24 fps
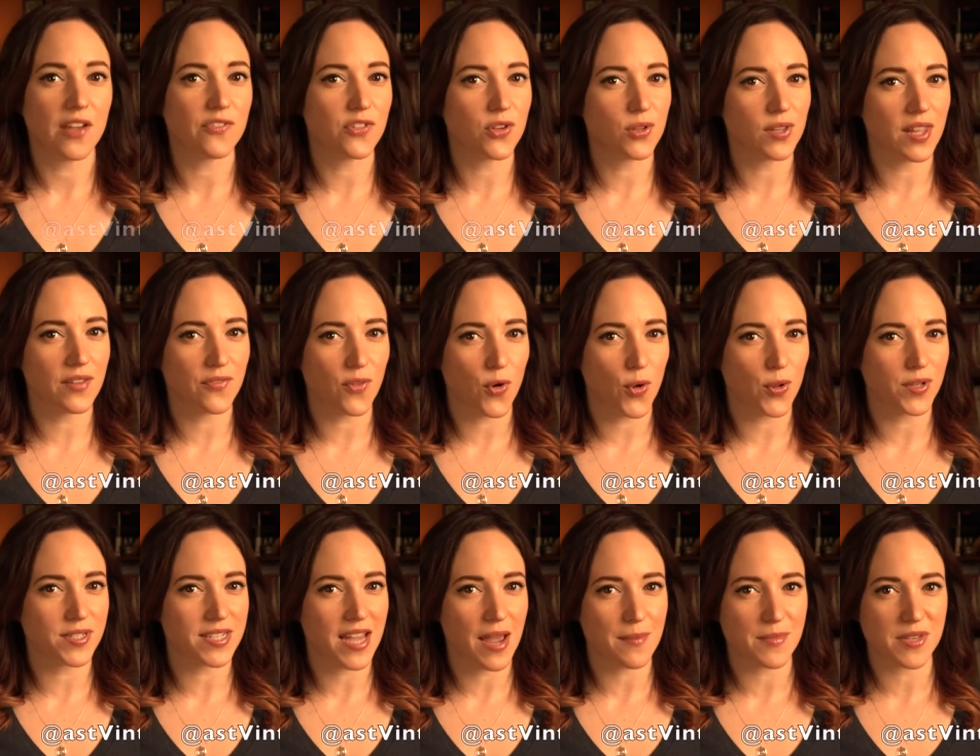If you love
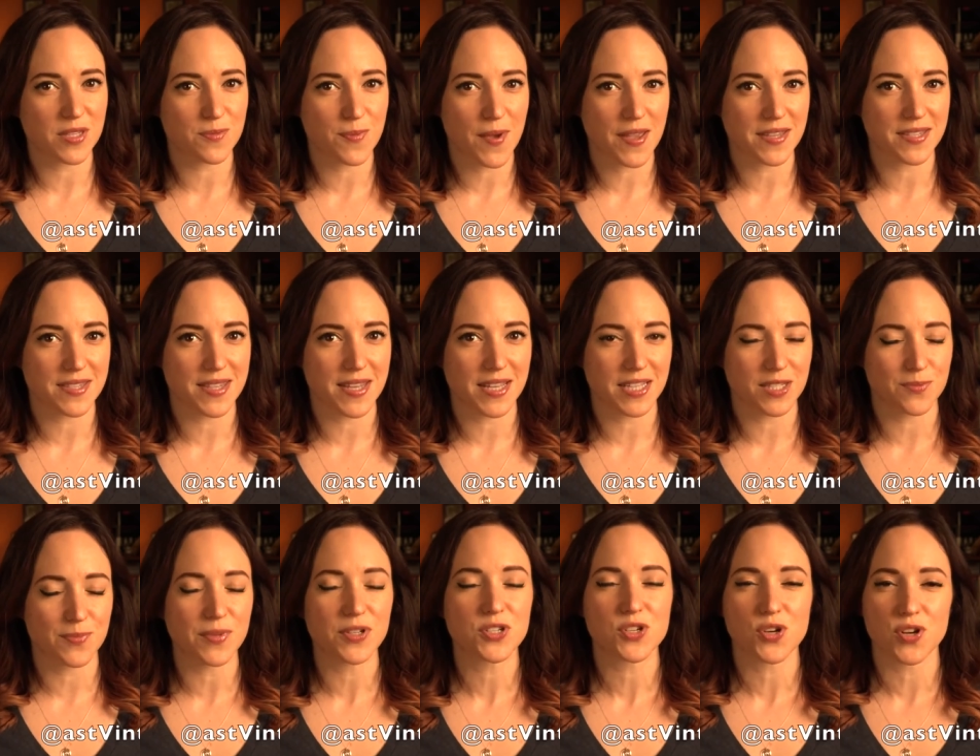old-timey space
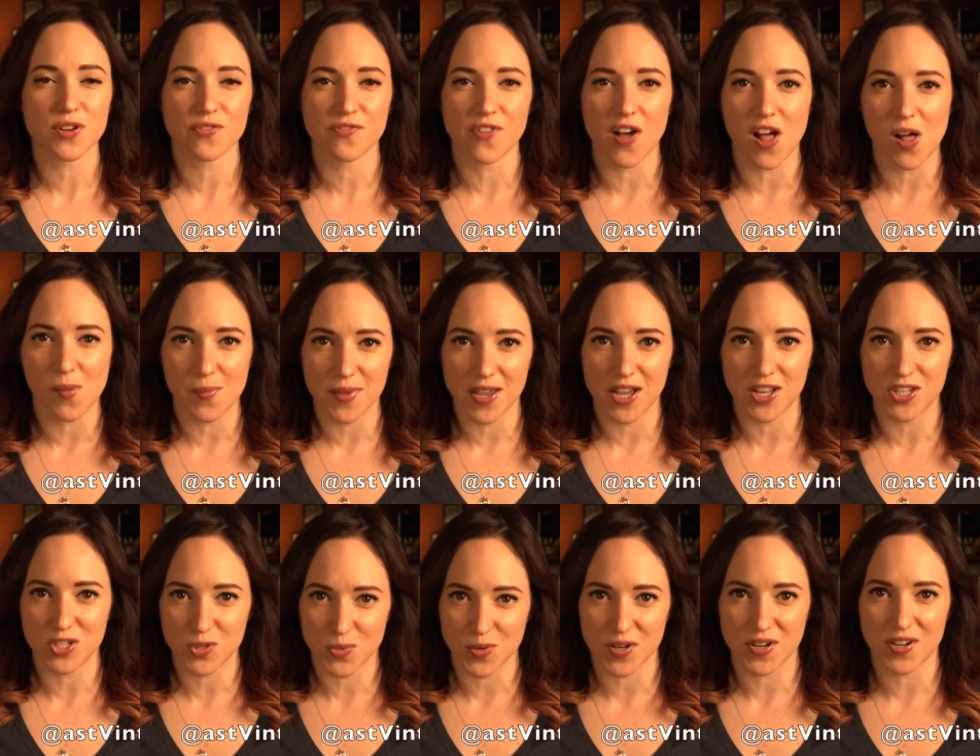things, be sure to follow me
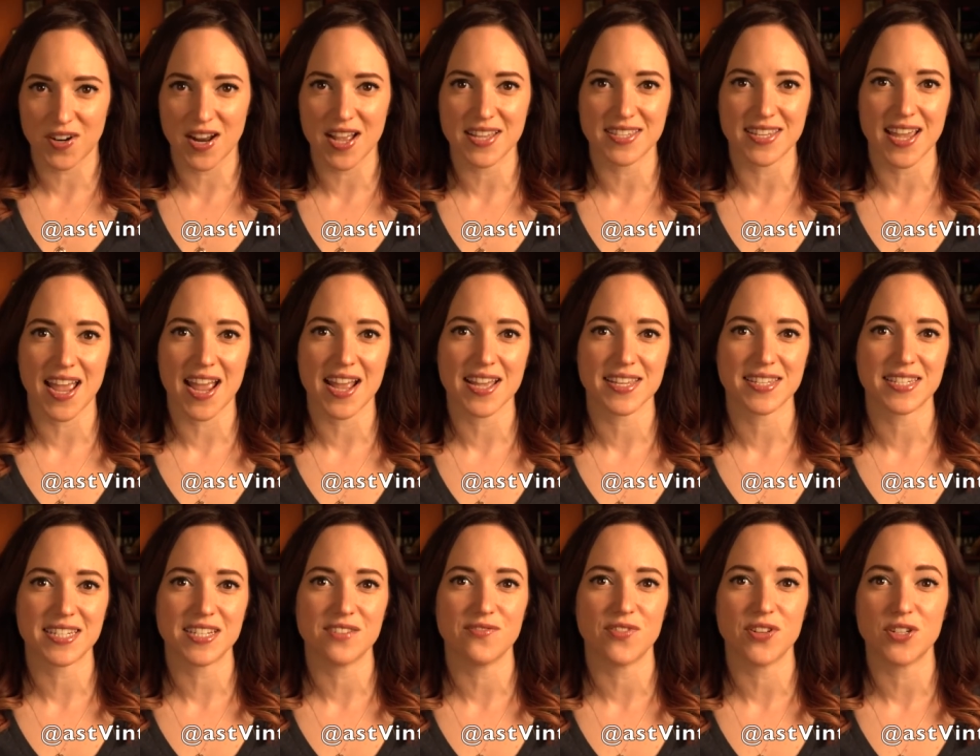on Twitter as
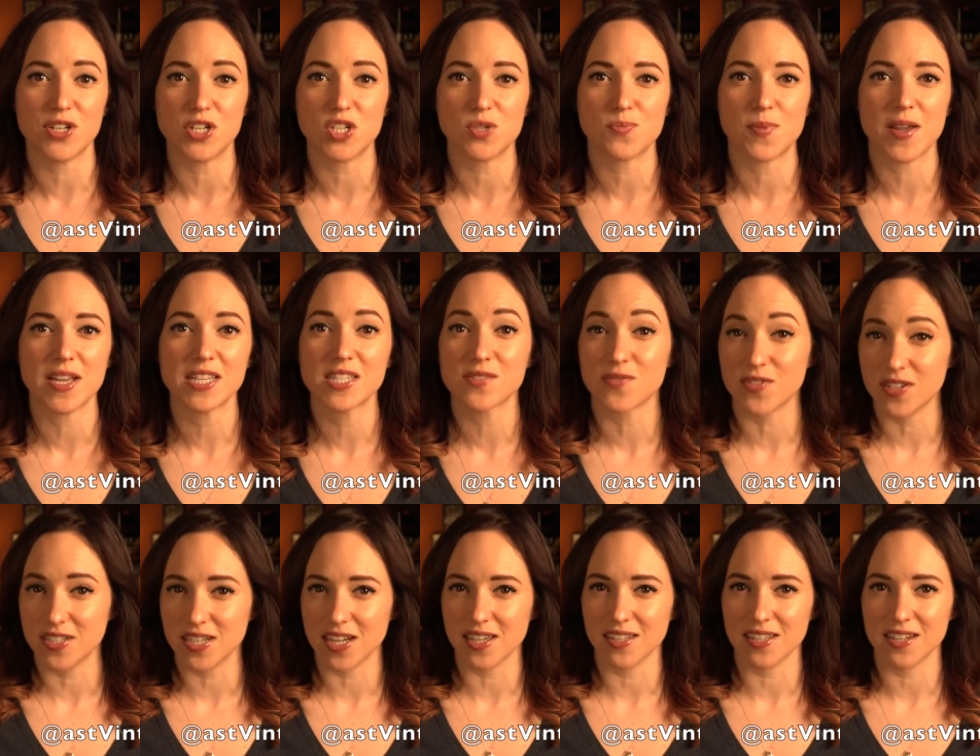AST Vintage Space
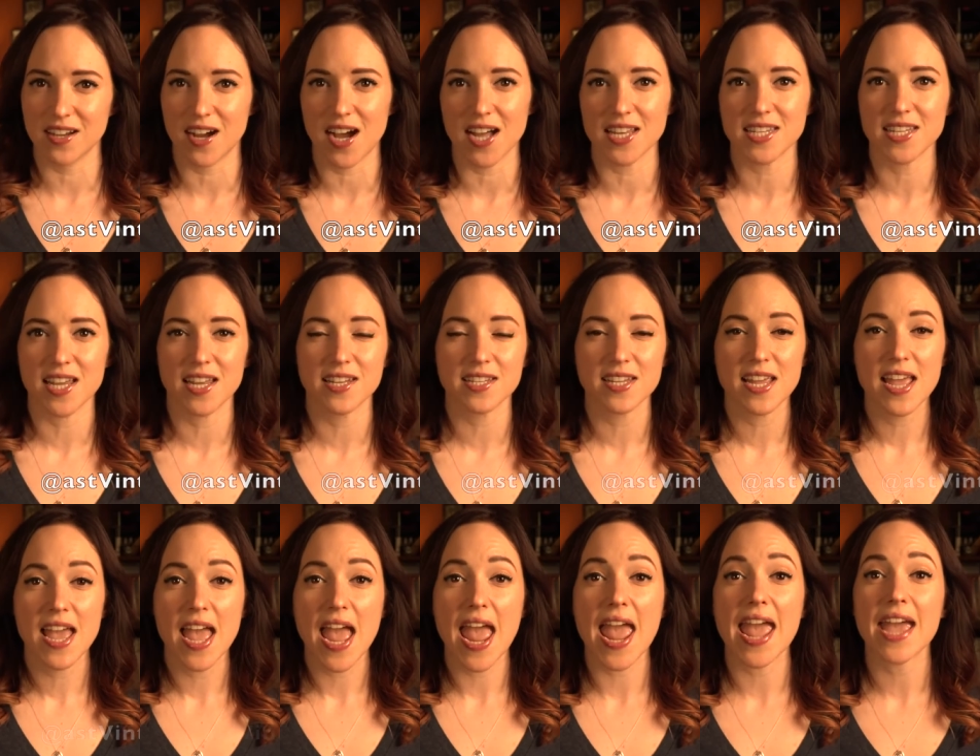for daily content.
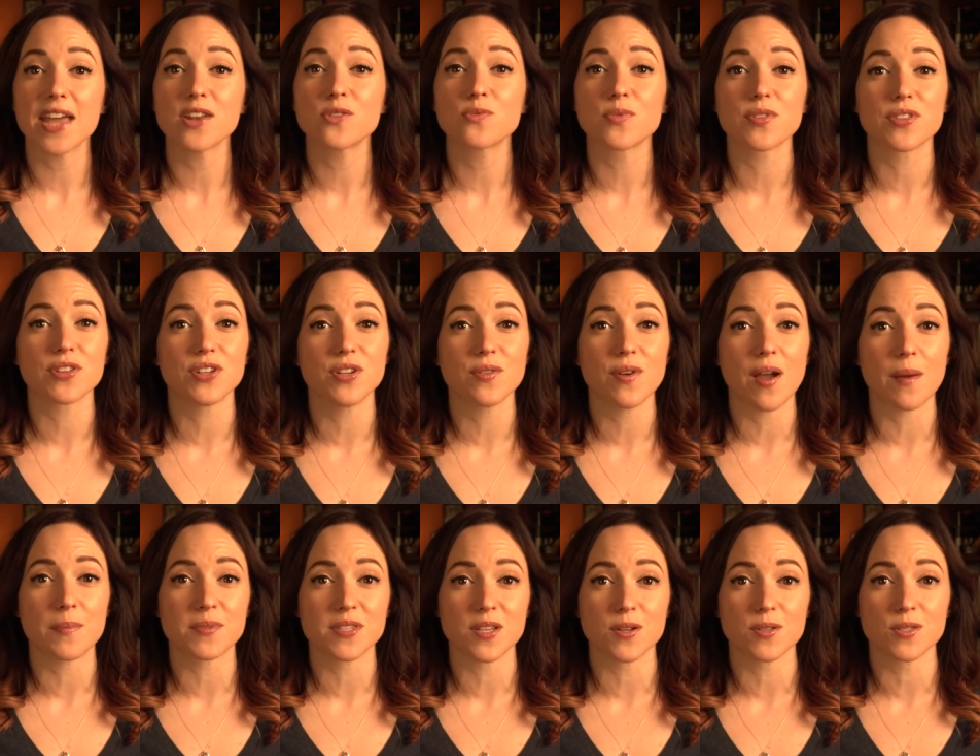And with new
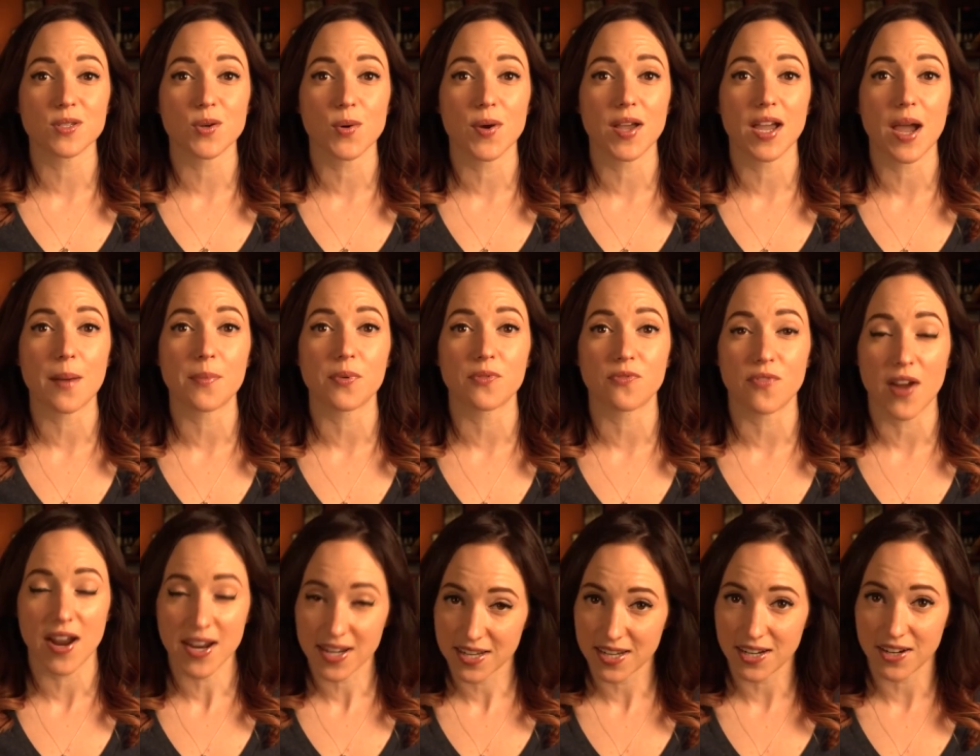episodes going up
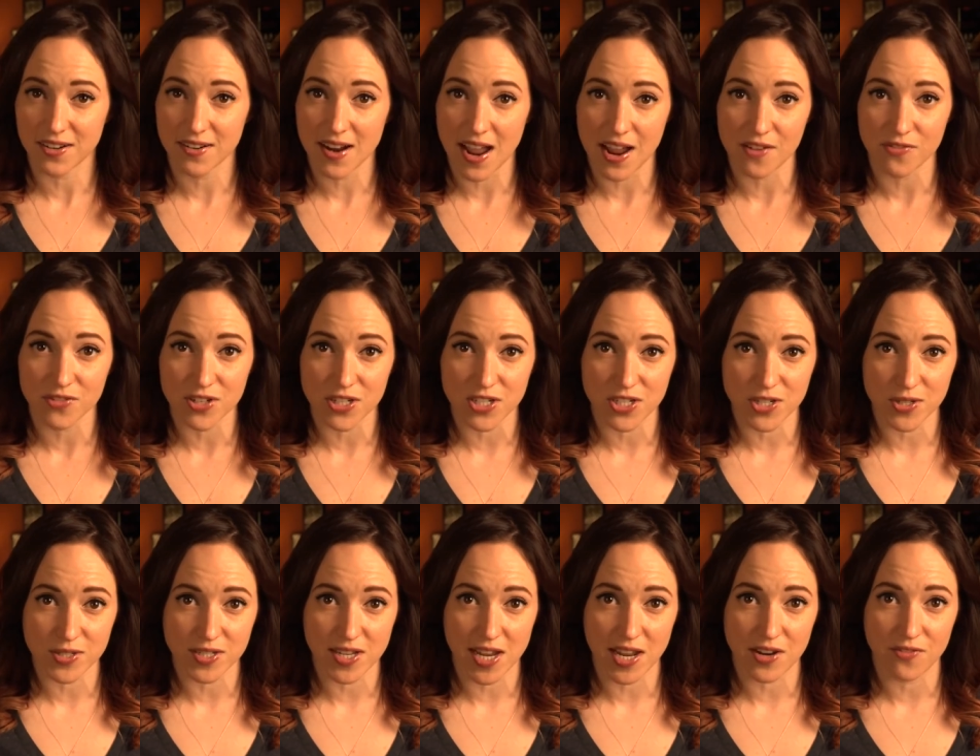right here every
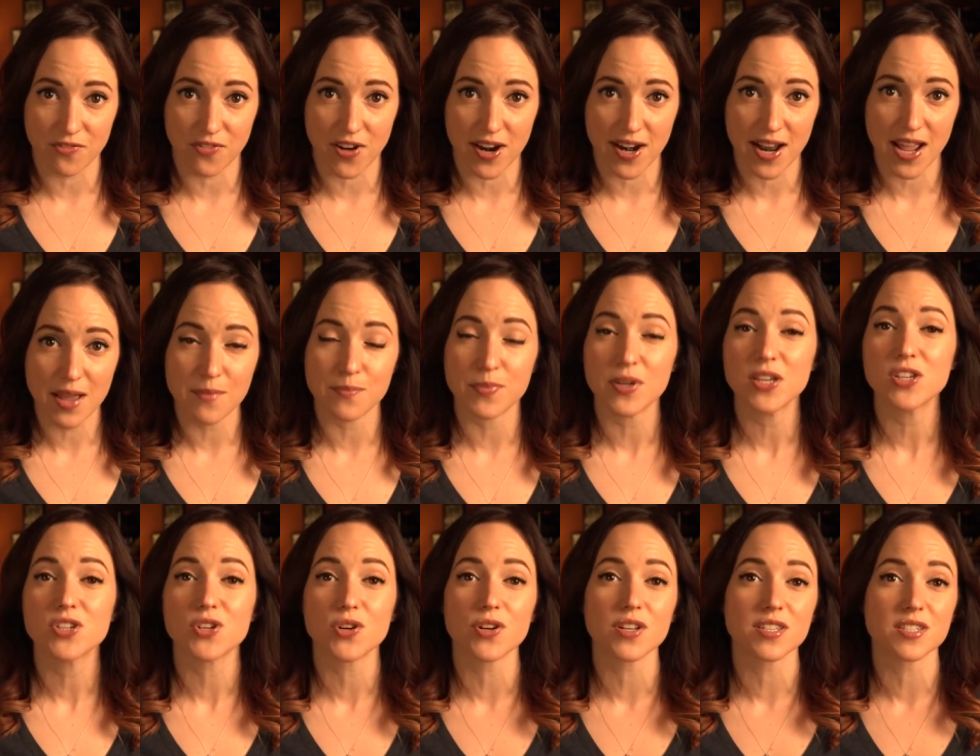Tuesday and Friday,
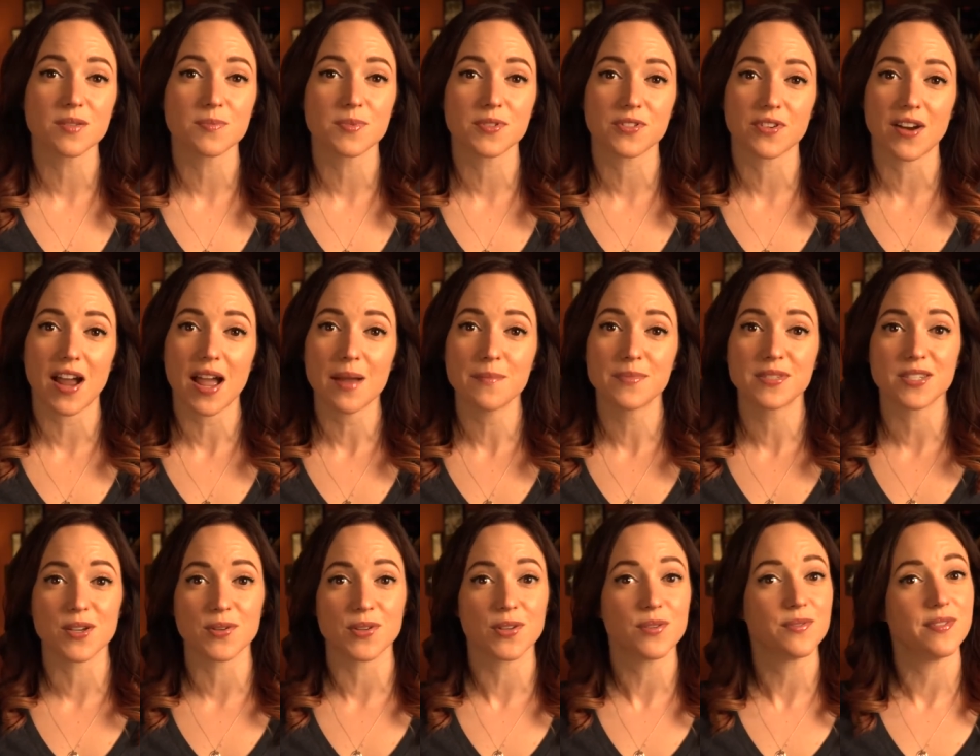be sure to
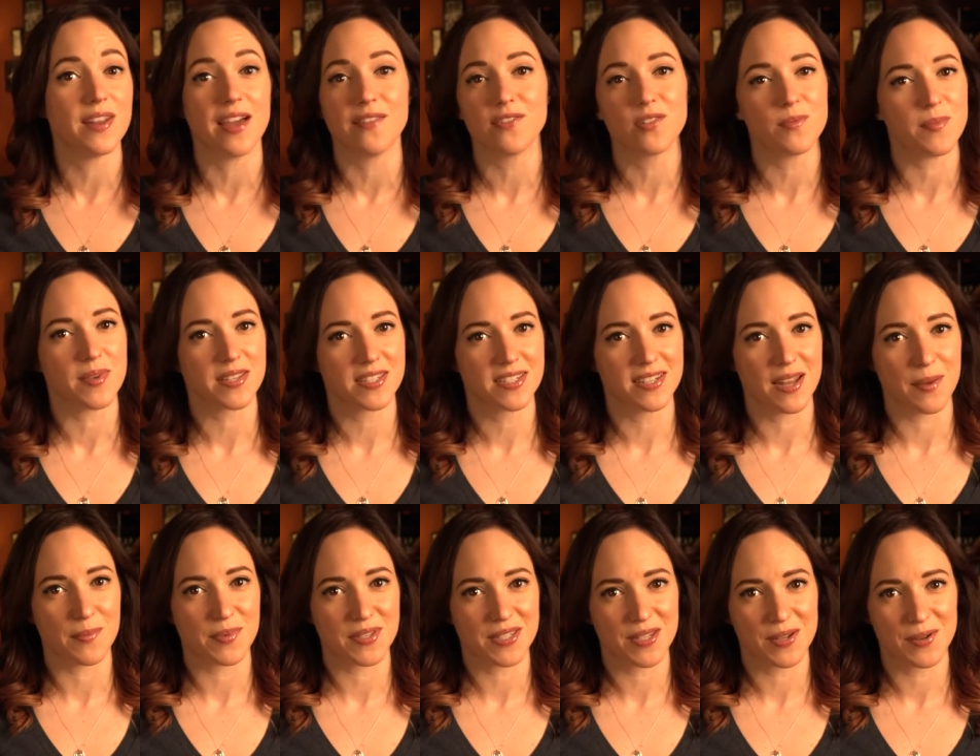subscribe so you never miss
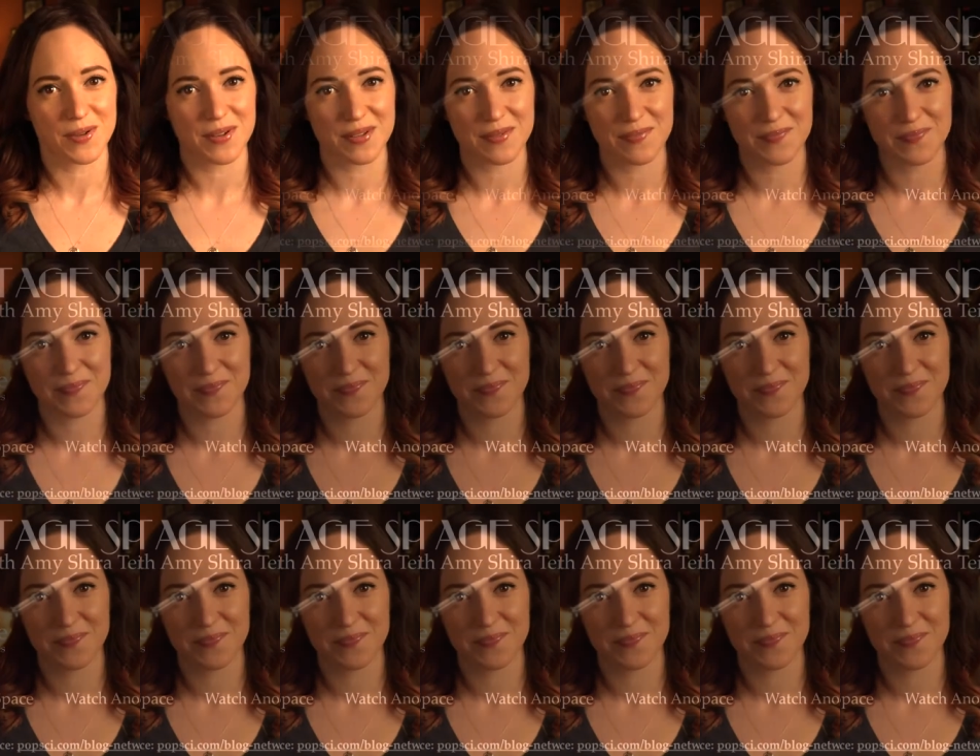an episode.